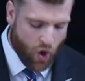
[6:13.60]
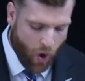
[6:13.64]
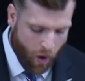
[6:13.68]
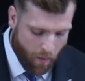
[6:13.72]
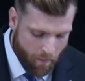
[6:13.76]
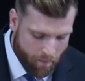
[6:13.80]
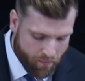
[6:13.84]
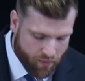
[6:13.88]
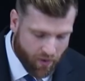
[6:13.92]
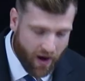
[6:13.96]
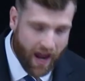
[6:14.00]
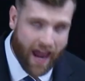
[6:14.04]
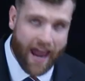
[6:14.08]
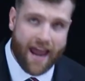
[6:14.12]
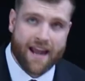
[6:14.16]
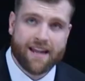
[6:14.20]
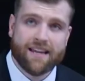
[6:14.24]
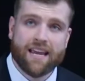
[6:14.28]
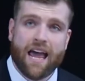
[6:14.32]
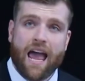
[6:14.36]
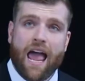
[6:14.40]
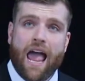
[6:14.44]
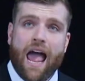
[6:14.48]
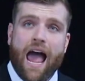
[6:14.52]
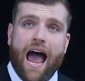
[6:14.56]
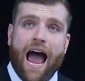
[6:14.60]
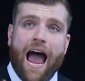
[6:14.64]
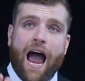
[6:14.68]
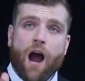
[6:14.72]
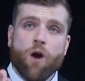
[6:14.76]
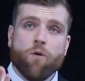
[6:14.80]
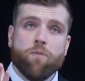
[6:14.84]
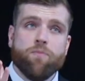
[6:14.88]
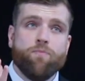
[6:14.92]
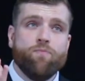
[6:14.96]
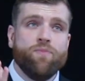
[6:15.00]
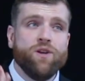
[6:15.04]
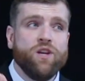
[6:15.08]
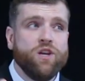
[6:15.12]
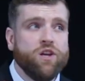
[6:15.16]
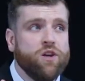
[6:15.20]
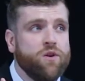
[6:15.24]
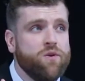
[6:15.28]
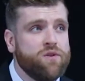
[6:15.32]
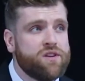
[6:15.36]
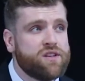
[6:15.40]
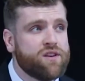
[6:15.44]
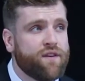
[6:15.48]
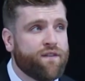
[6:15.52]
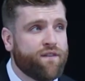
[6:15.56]
comprehend how
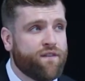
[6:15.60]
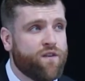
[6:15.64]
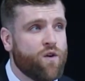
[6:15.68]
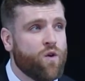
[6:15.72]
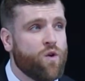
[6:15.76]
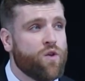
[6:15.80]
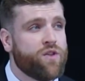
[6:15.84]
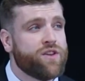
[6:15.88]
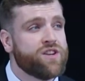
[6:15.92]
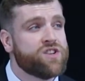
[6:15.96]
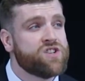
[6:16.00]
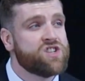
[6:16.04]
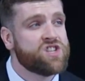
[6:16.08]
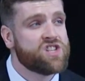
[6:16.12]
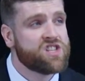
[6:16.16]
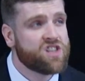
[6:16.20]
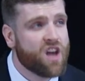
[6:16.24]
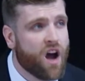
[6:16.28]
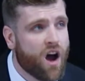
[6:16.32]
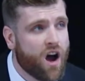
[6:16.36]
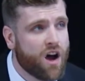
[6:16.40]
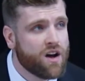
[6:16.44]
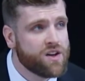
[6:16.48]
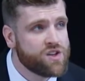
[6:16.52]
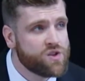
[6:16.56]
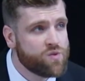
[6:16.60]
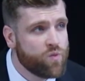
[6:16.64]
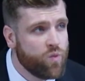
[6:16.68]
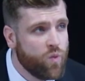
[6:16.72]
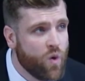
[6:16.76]
beautiful the stars